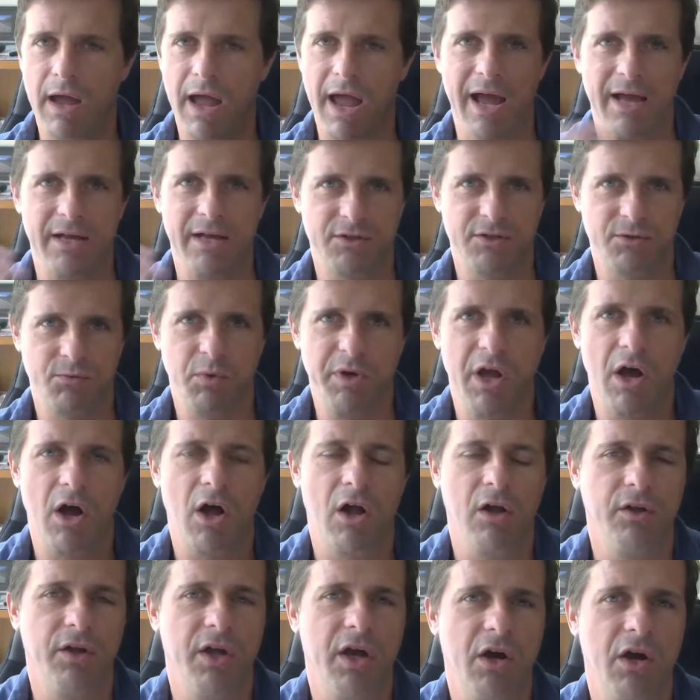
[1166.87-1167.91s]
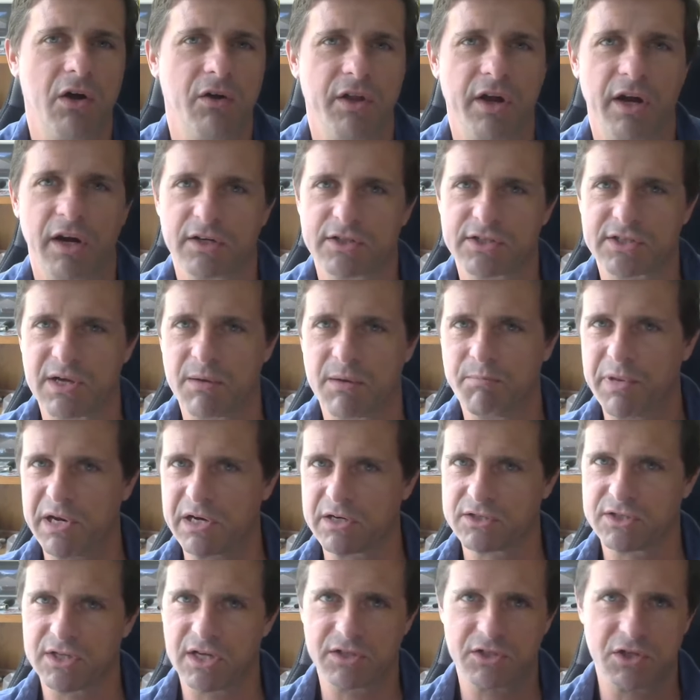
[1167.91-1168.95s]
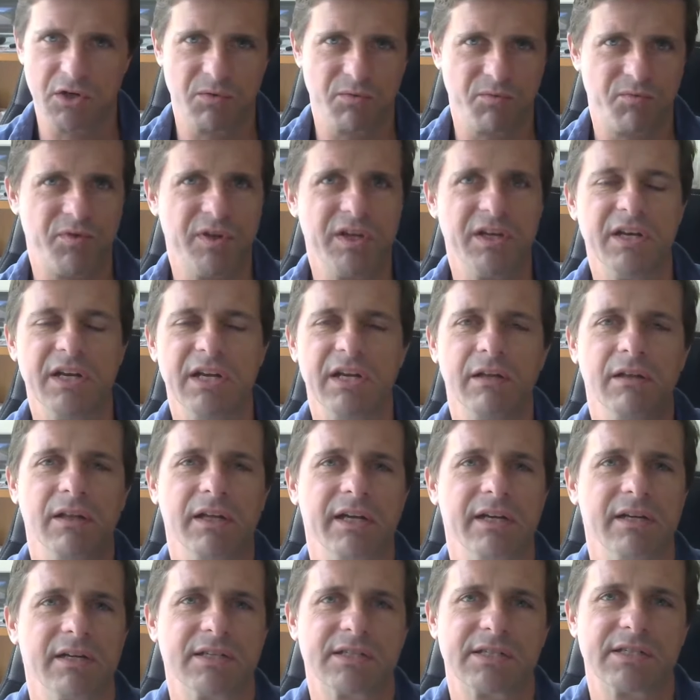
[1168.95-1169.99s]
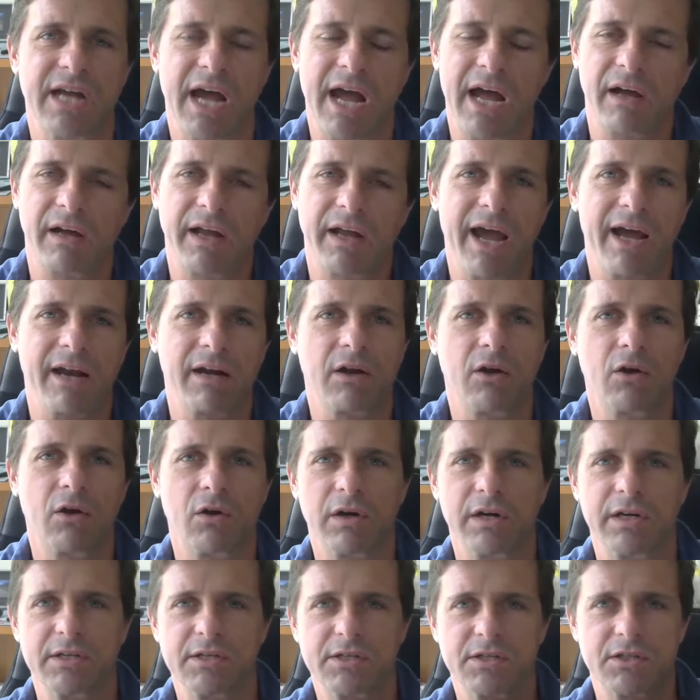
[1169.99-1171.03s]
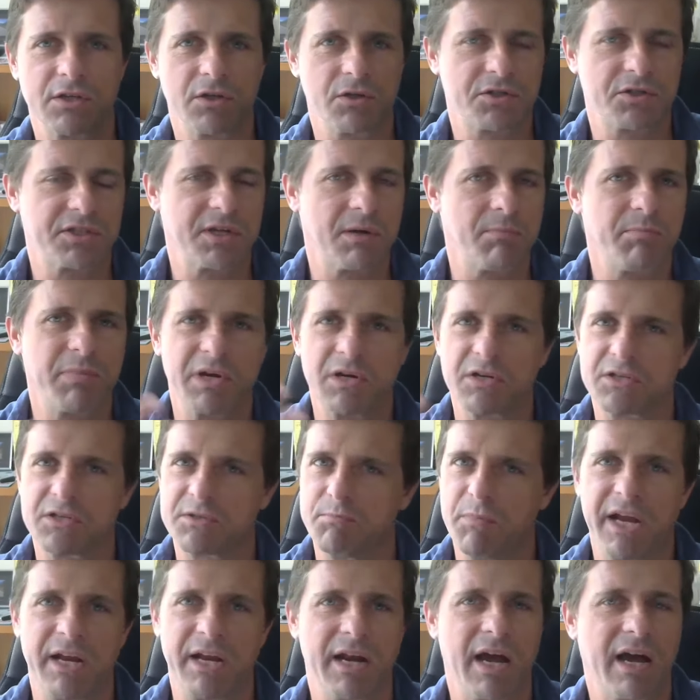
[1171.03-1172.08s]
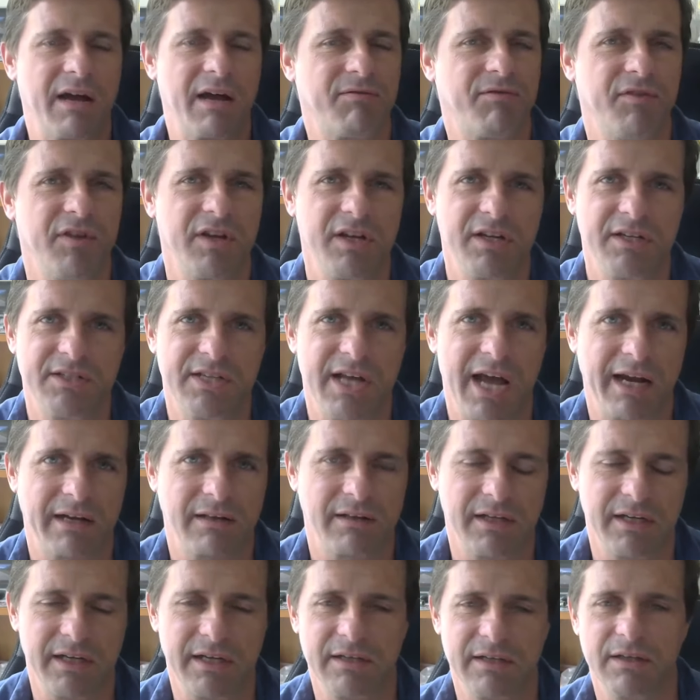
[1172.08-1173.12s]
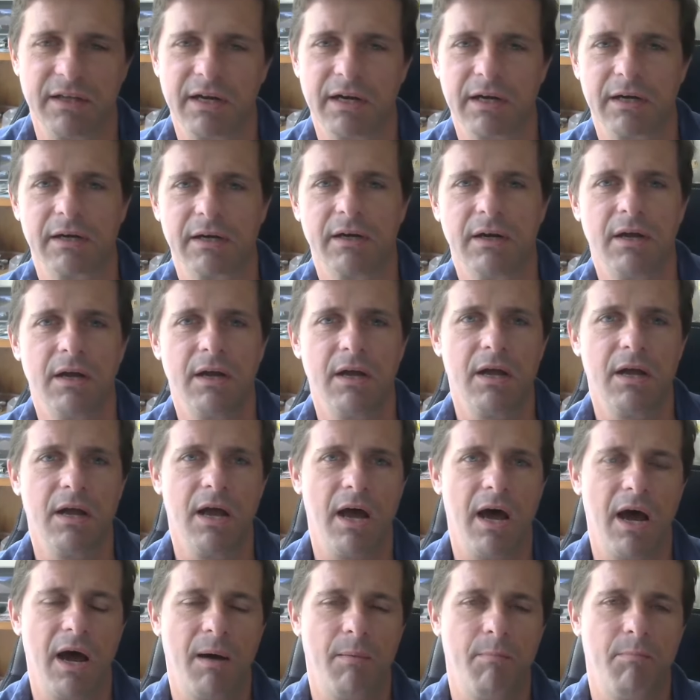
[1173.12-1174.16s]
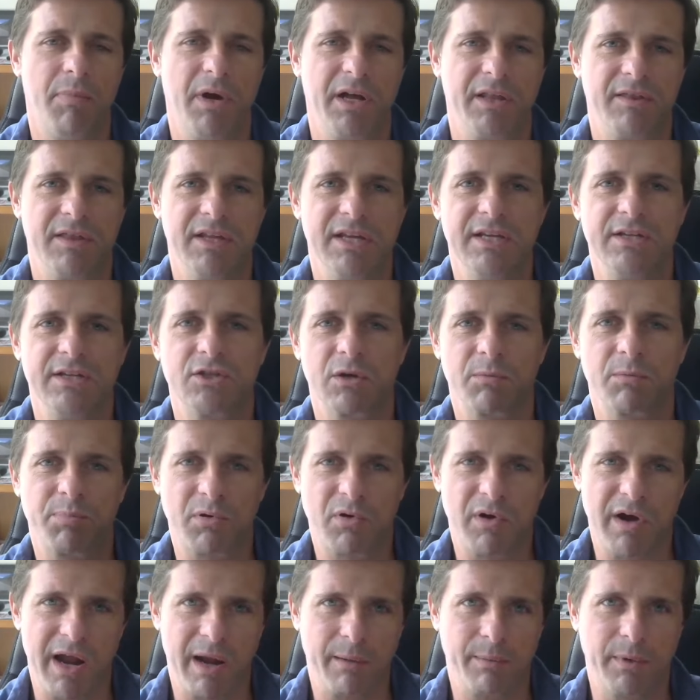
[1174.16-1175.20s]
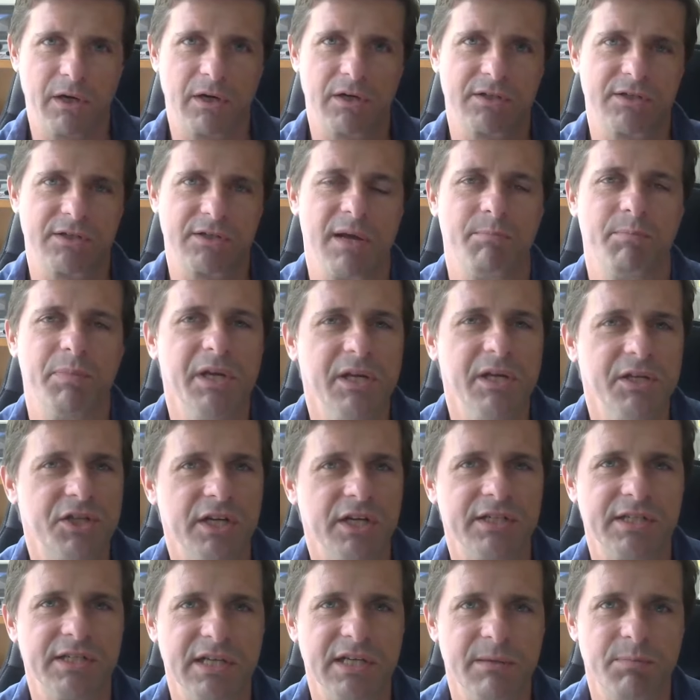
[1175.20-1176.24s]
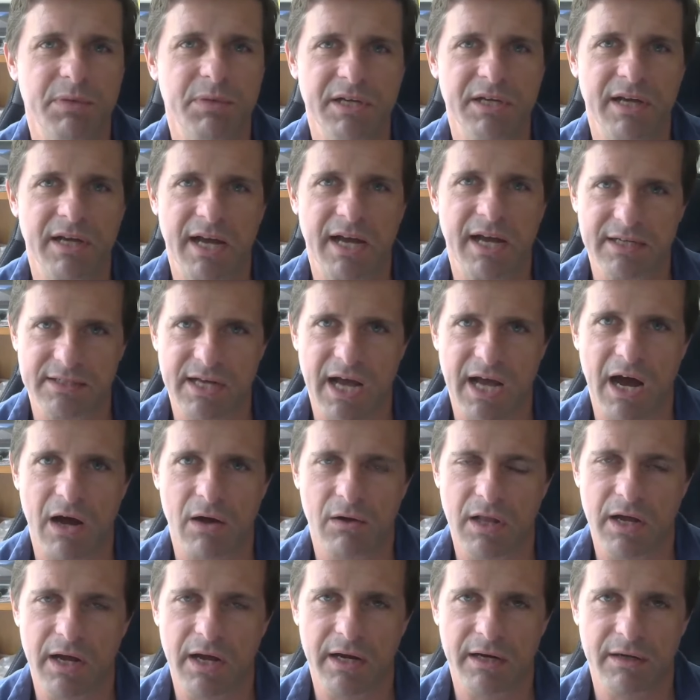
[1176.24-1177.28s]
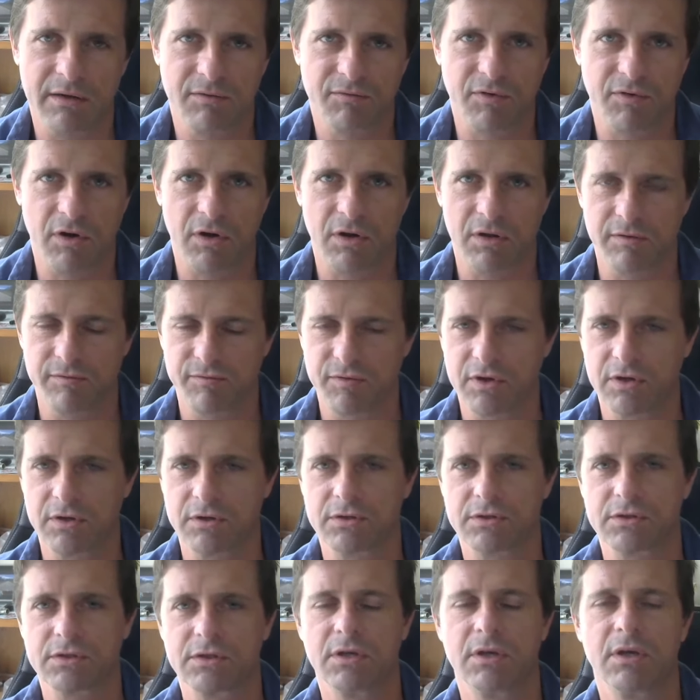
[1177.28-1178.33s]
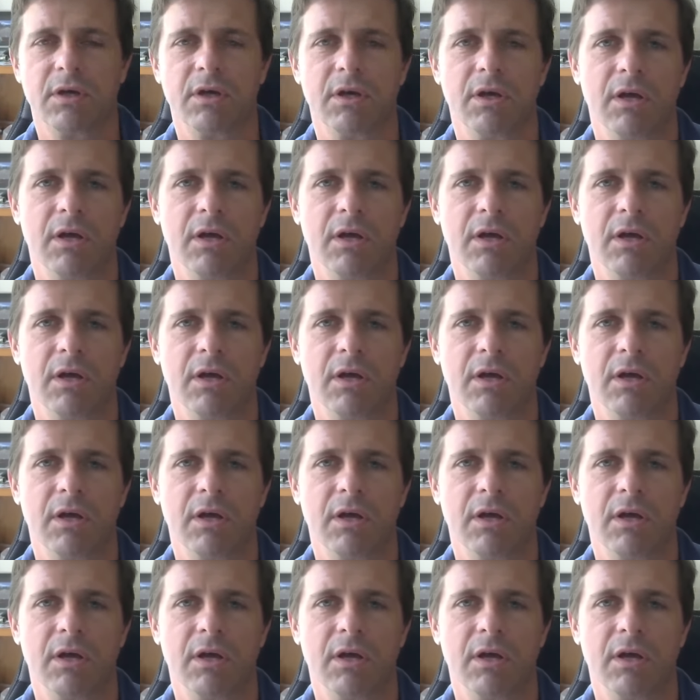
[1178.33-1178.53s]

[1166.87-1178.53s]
as we all know, there are some beers that don't fit neatly into style categories, so some beers may not fit exactly in there. Uh, but these are parameters that BJCP has outlined for all of those.